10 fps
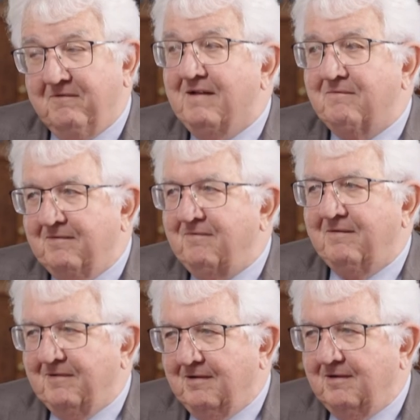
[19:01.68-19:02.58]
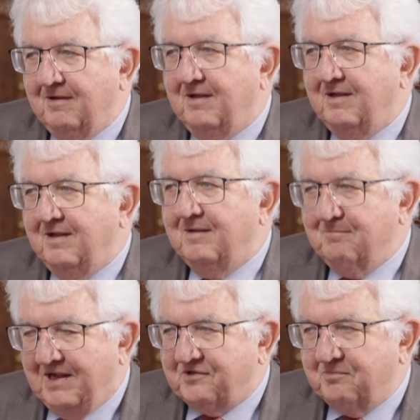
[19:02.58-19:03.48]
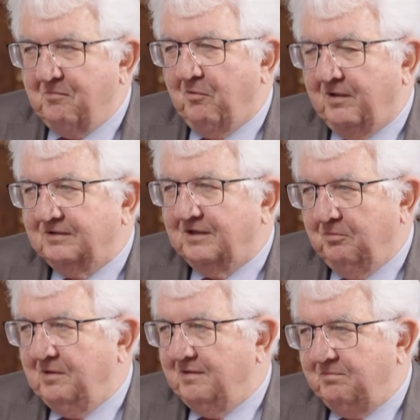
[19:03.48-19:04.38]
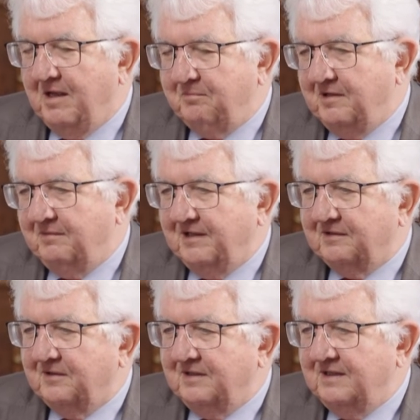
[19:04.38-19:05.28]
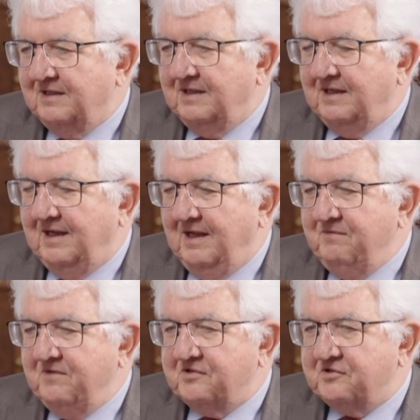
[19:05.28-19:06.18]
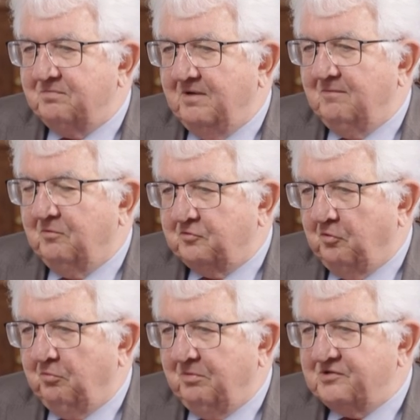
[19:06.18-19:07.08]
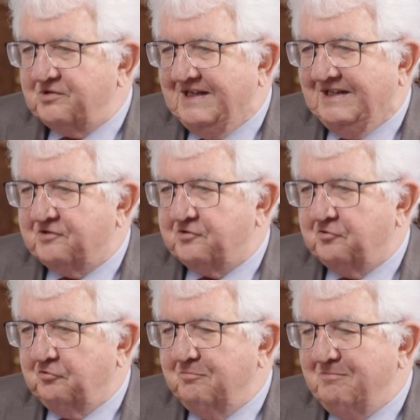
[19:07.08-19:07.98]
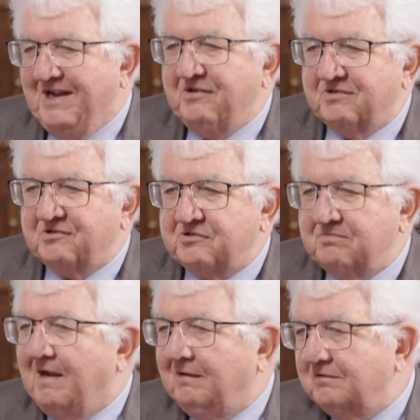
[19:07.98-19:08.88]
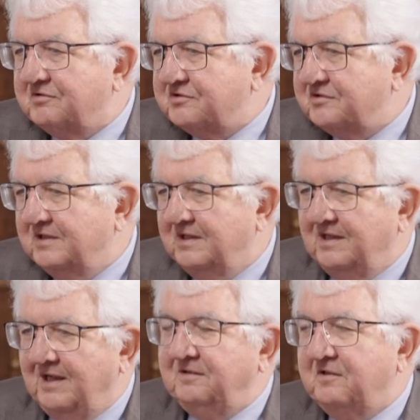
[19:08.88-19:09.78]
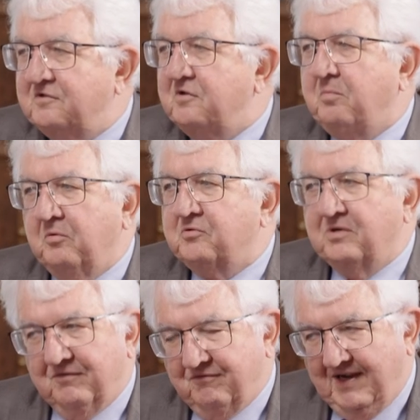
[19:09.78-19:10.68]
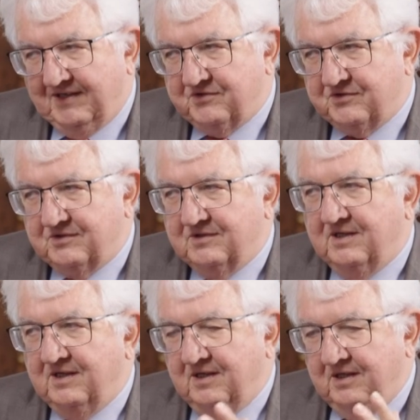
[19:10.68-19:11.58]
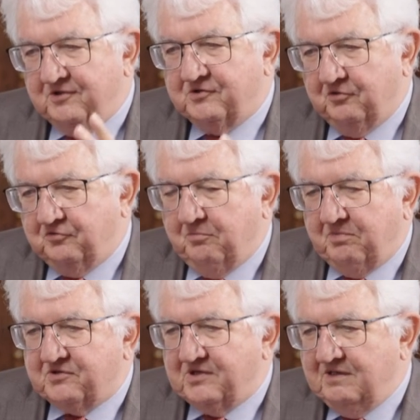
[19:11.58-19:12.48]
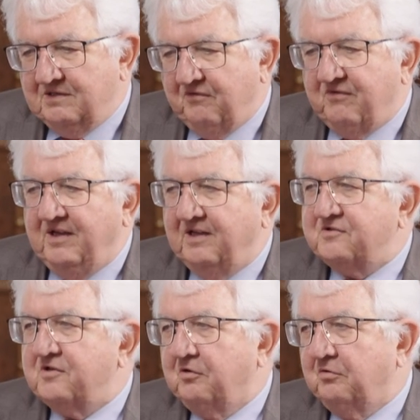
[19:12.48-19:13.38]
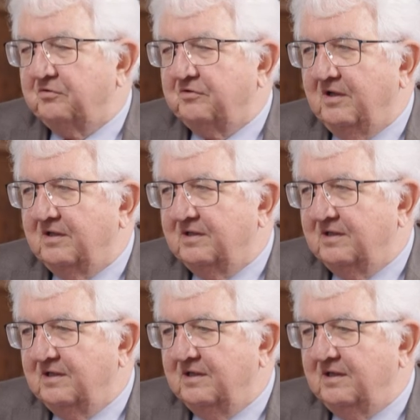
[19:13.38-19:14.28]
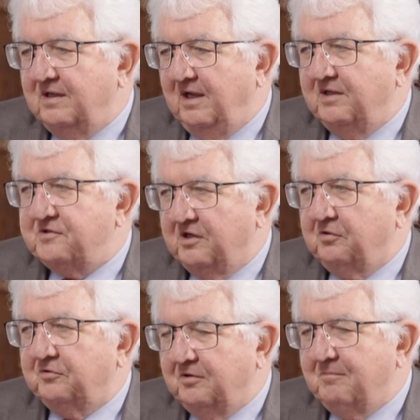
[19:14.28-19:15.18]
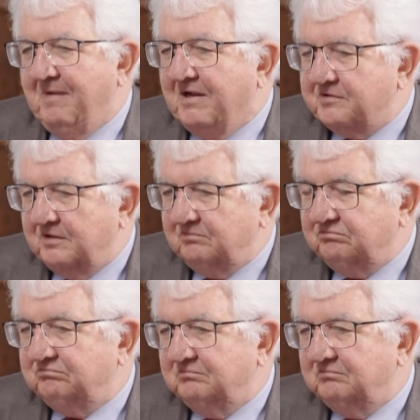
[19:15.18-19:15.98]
very, very much more over a period. And this would always lead to major struggles and distributional fights. So 2%, I think it's a good measure.